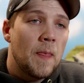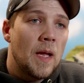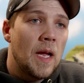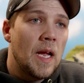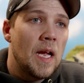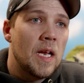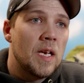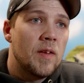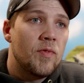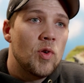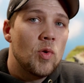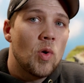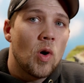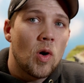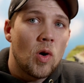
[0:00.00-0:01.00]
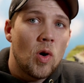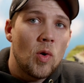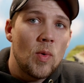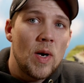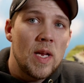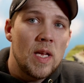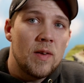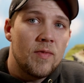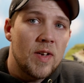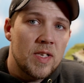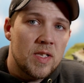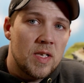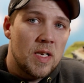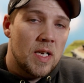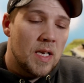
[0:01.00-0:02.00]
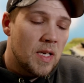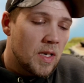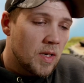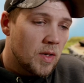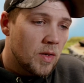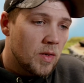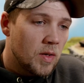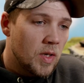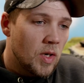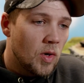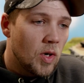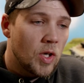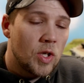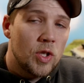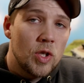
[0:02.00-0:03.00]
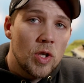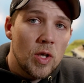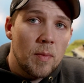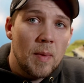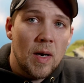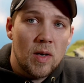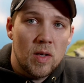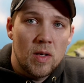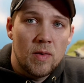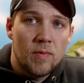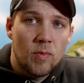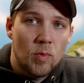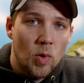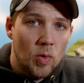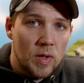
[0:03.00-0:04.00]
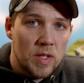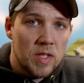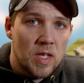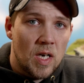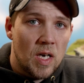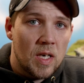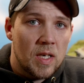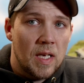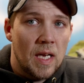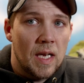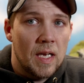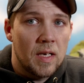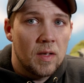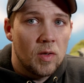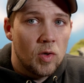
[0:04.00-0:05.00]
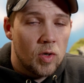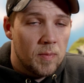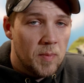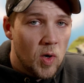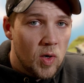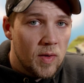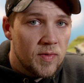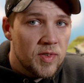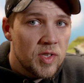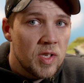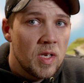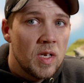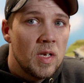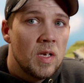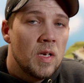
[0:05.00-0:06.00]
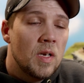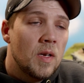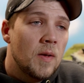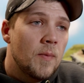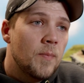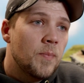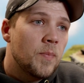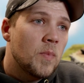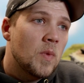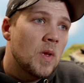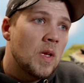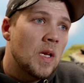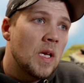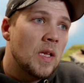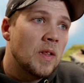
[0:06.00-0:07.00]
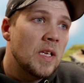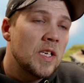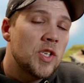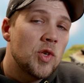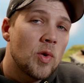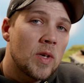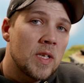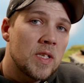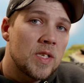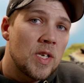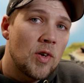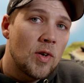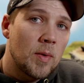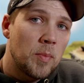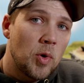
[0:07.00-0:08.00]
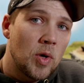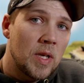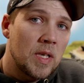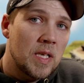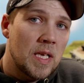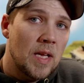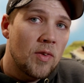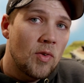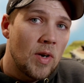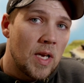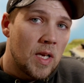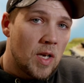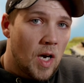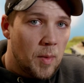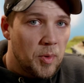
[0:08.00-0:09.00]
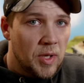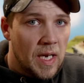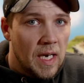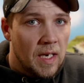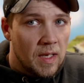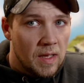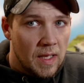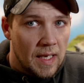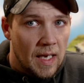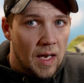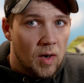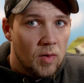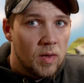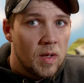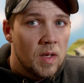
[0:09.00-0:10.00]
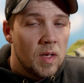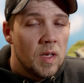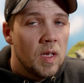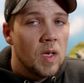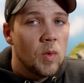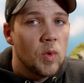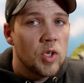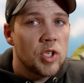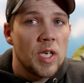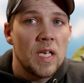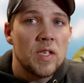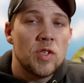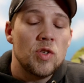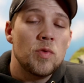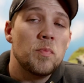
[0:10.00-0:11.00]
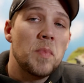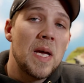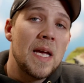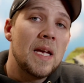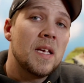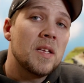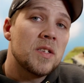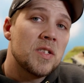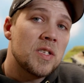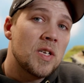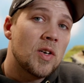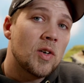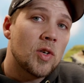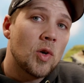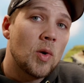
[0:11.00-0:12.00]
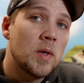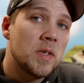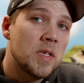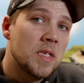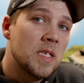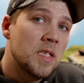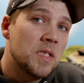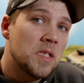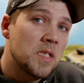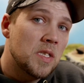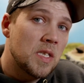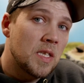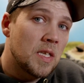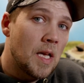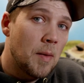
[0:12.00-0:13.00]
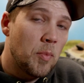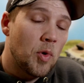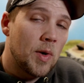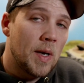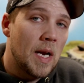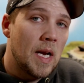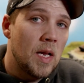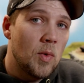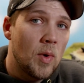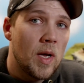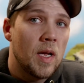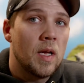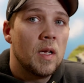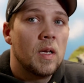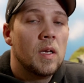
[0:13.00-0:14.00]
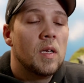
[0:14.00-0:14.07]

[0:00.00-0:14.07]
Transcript: And if you are already invested in, a good amount of rolling stock and locomotives, unless you are considering putting together a complicated layout, in which case you may consider going to DCC at that point anyway,